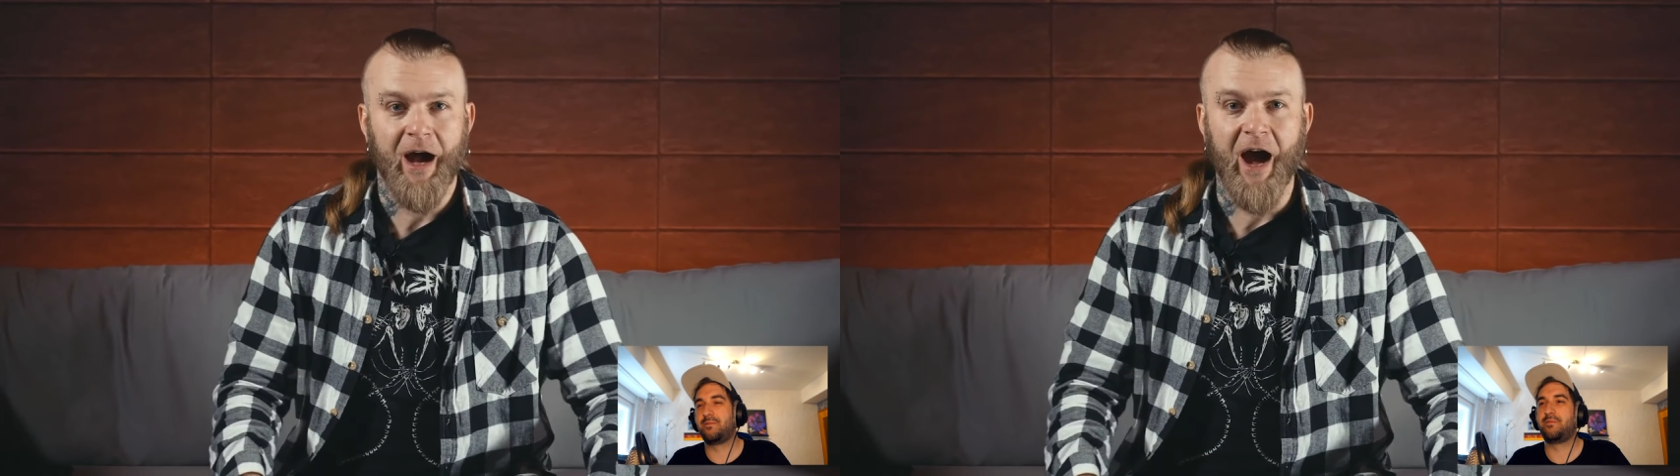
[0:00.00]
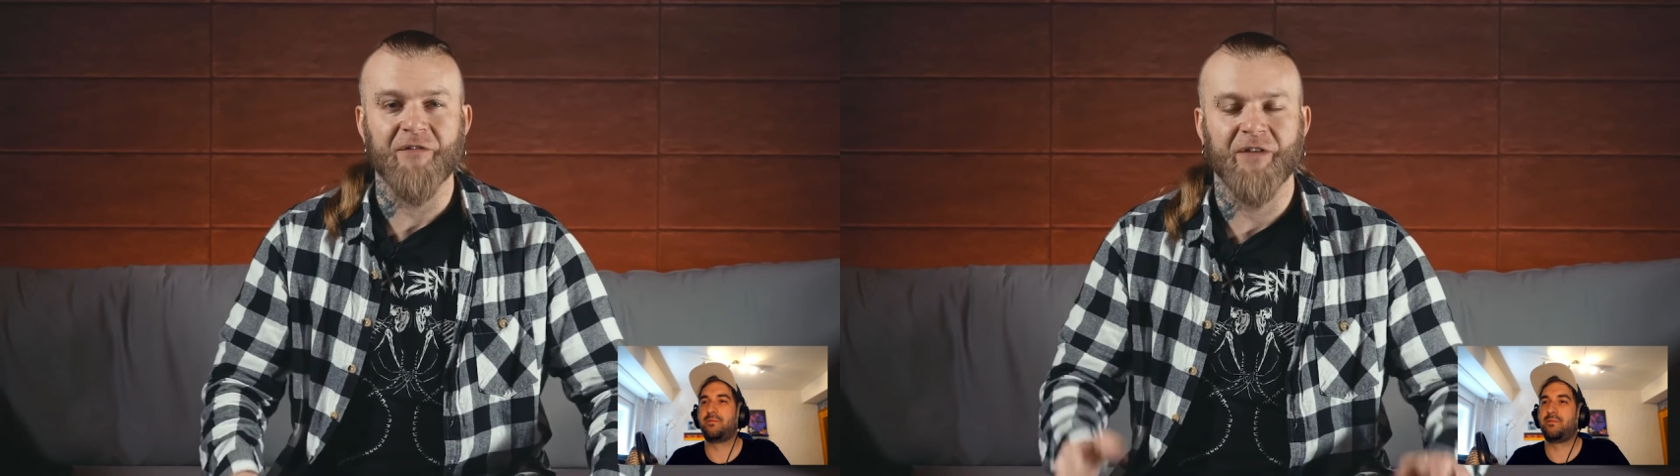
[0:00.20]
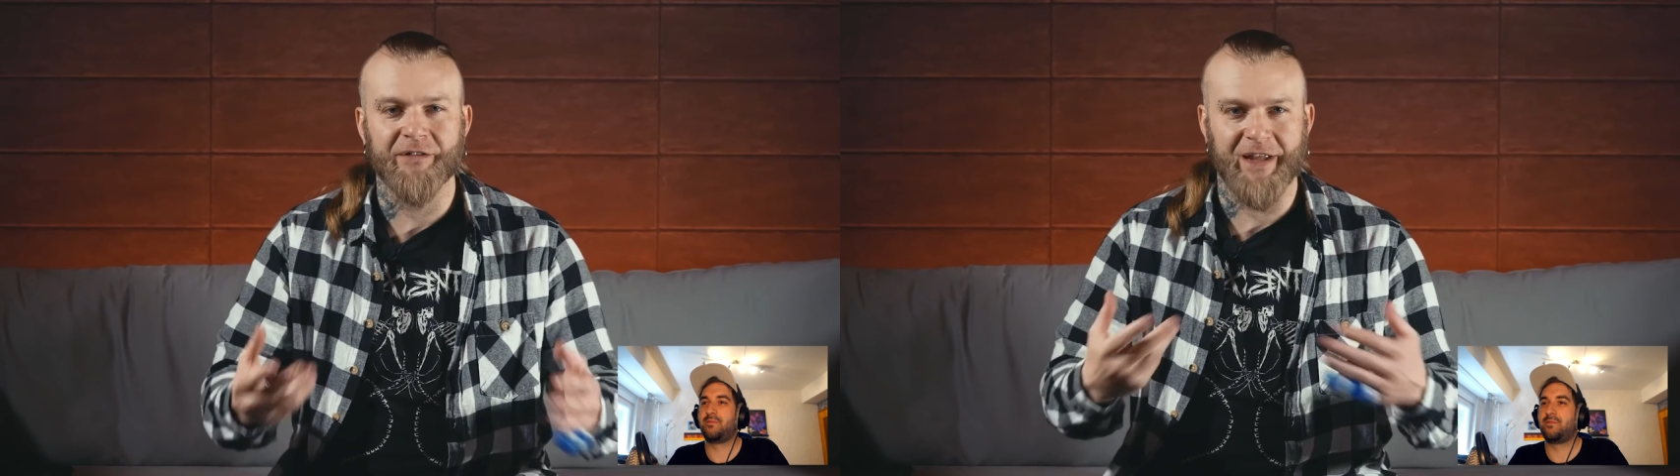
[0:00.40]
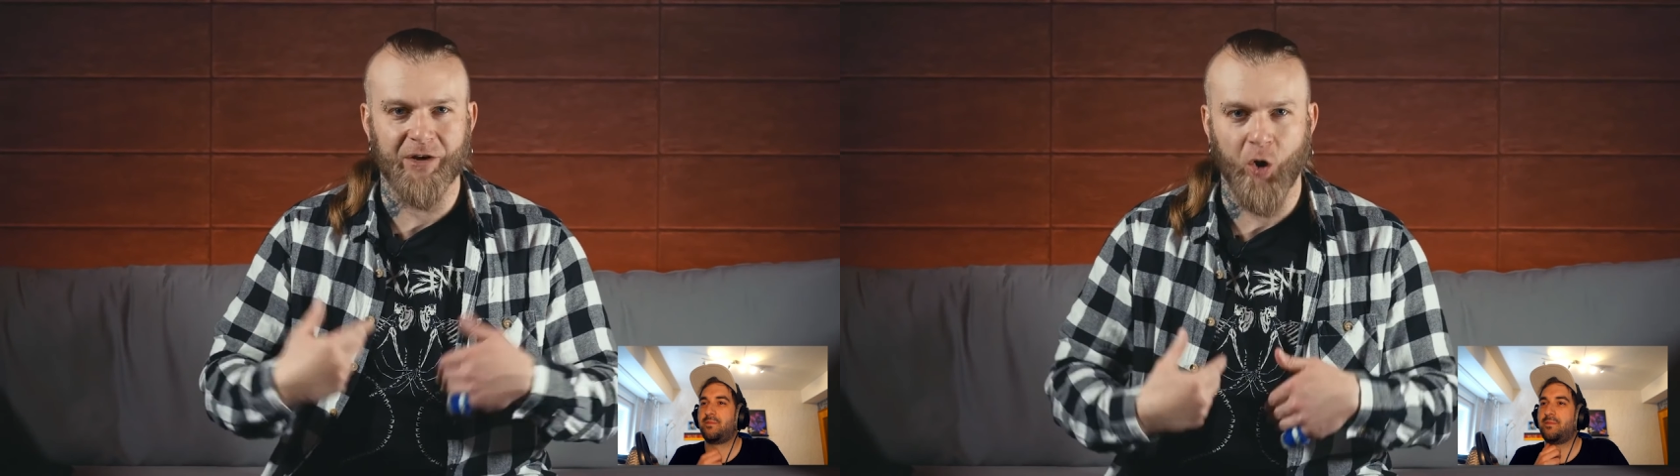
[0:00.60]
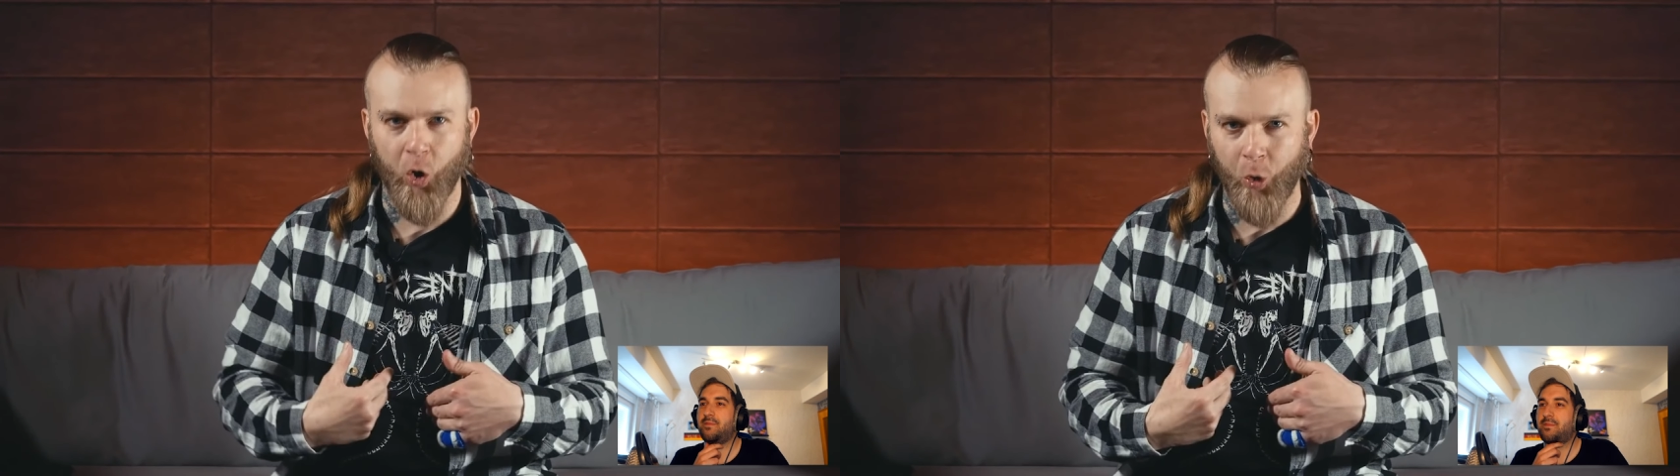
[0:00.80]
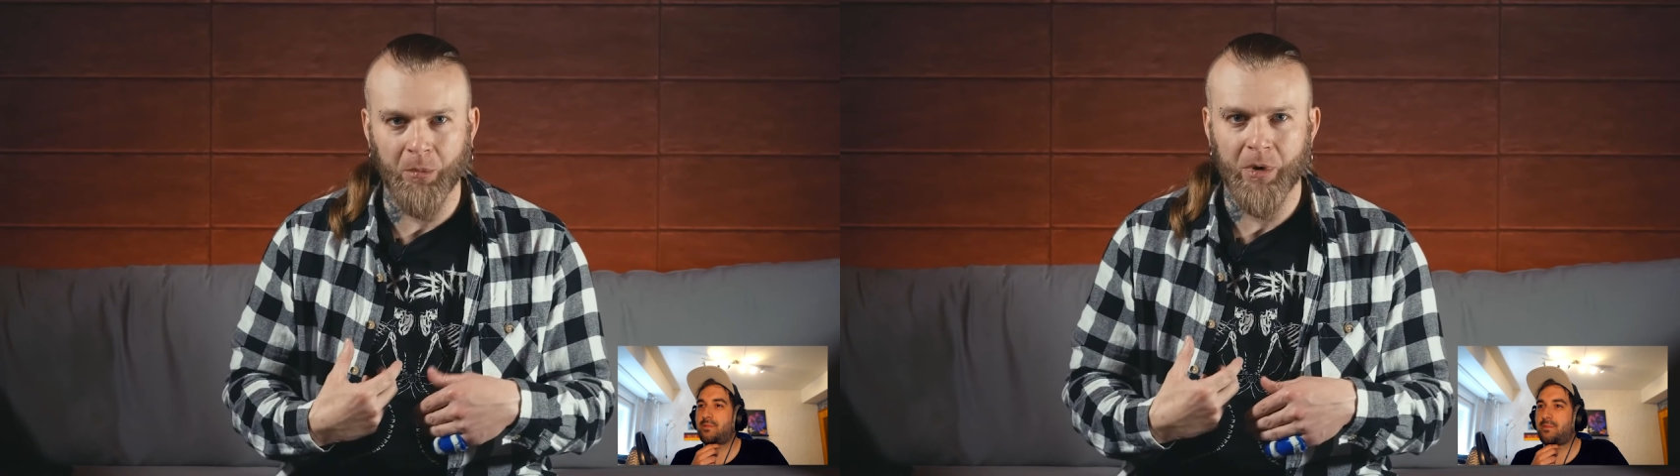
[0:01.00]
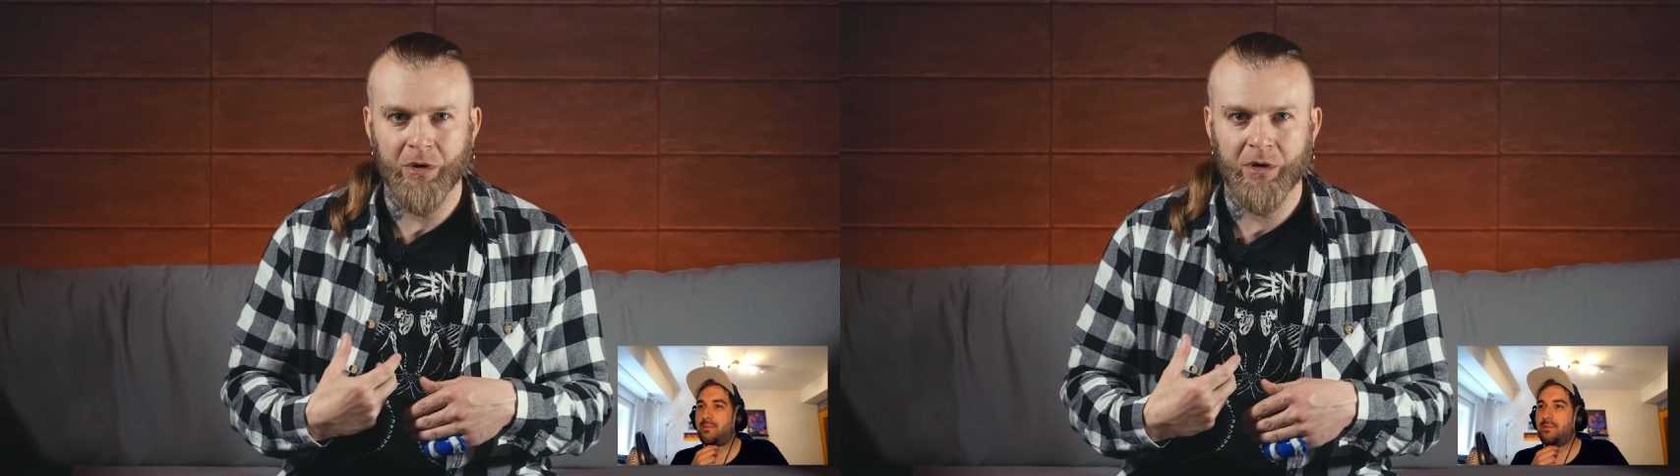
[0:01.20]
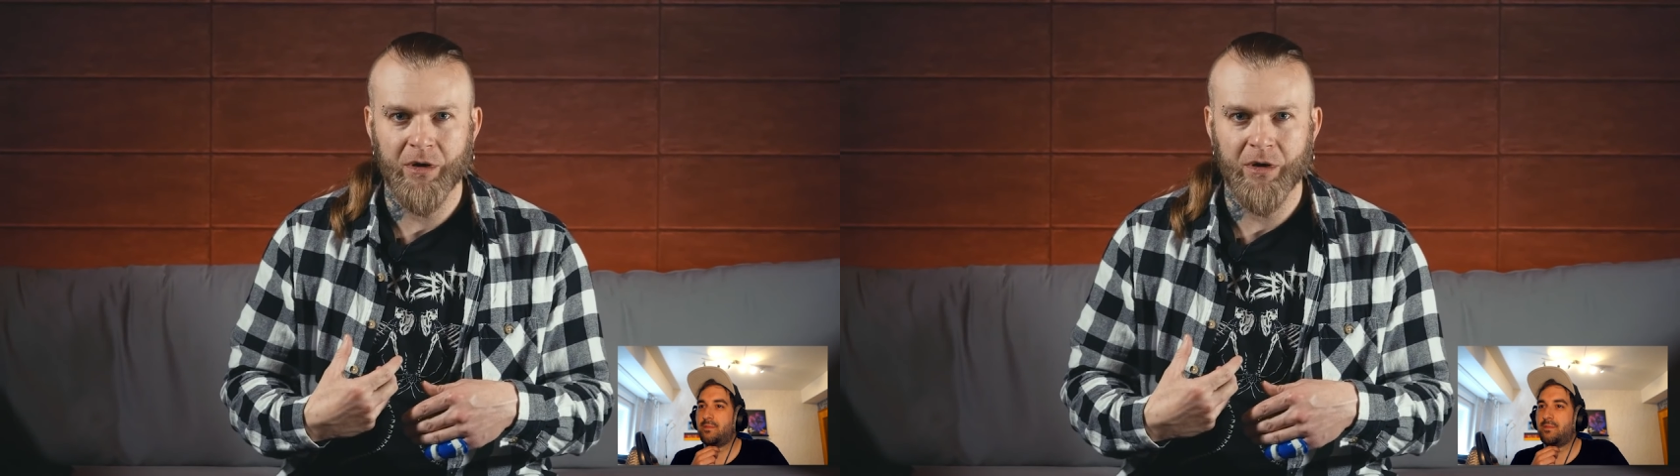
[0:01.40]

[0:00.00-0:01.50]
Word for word: I felt at home